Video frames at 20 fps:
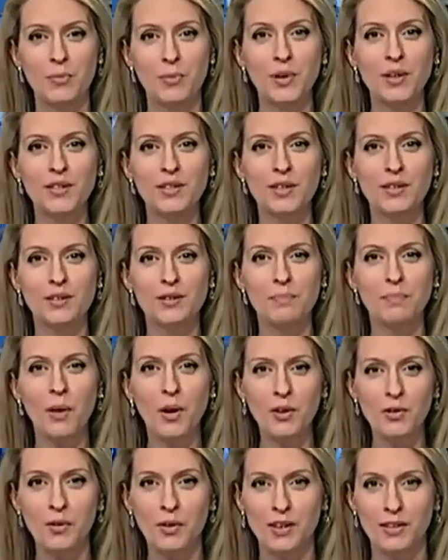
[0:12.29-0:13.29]
Princess
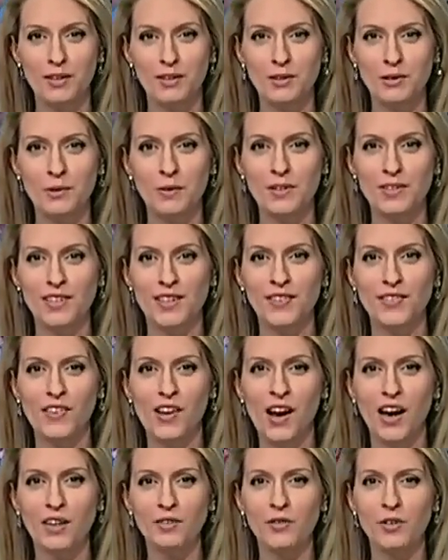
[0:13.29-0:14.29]
Margriet, who is
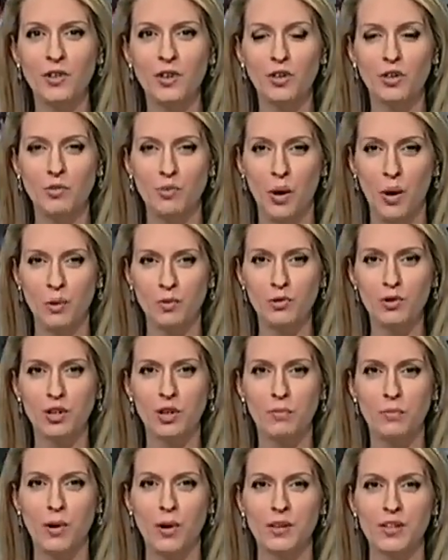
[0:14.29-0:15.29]
in line for the throne,
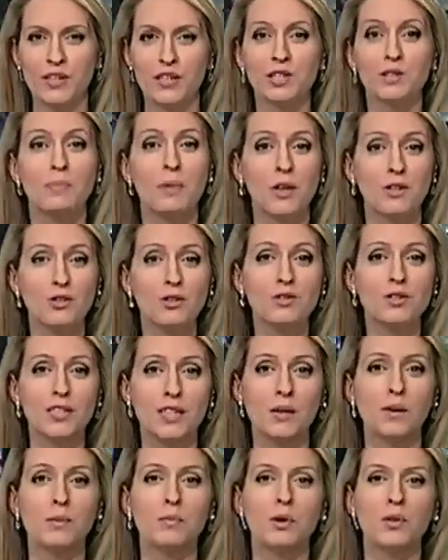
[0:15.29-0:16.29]
took part in a special
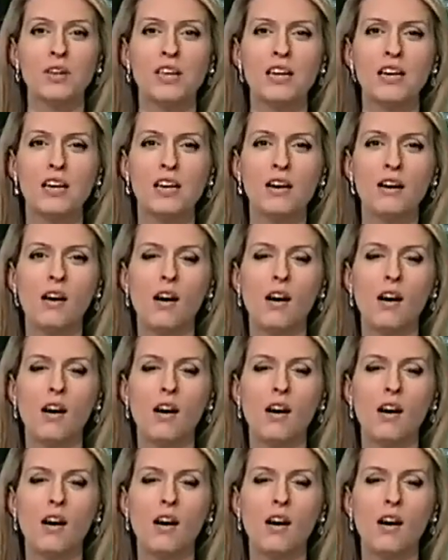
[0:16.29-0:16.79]
ceremony